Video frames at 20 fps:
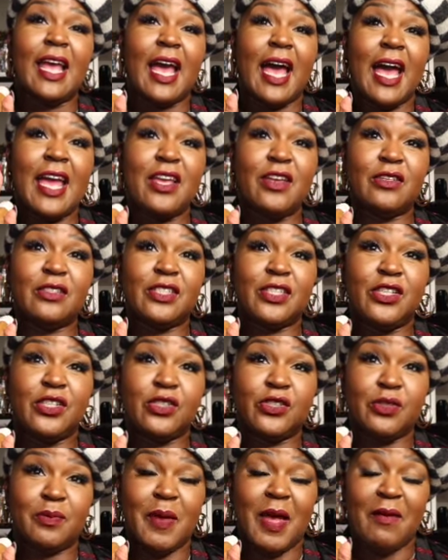I usually
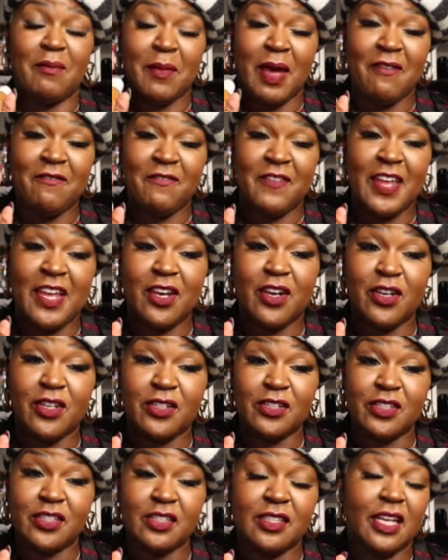use my
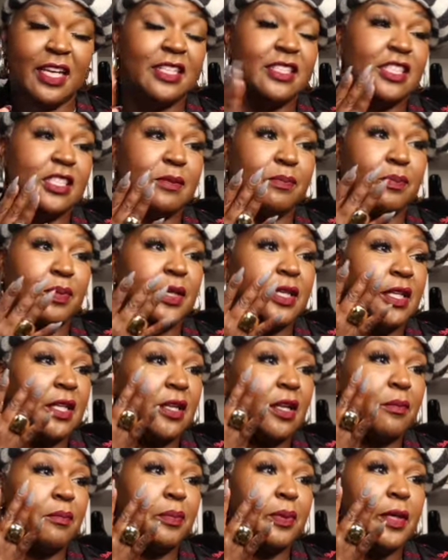fingers and just put
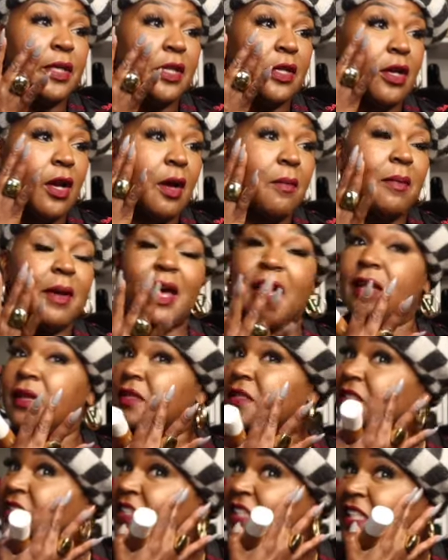it on my
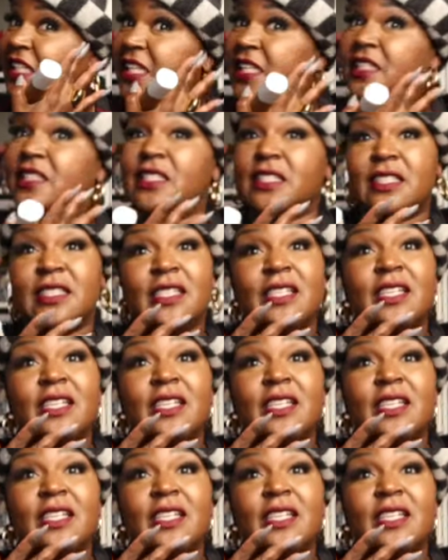cheeks,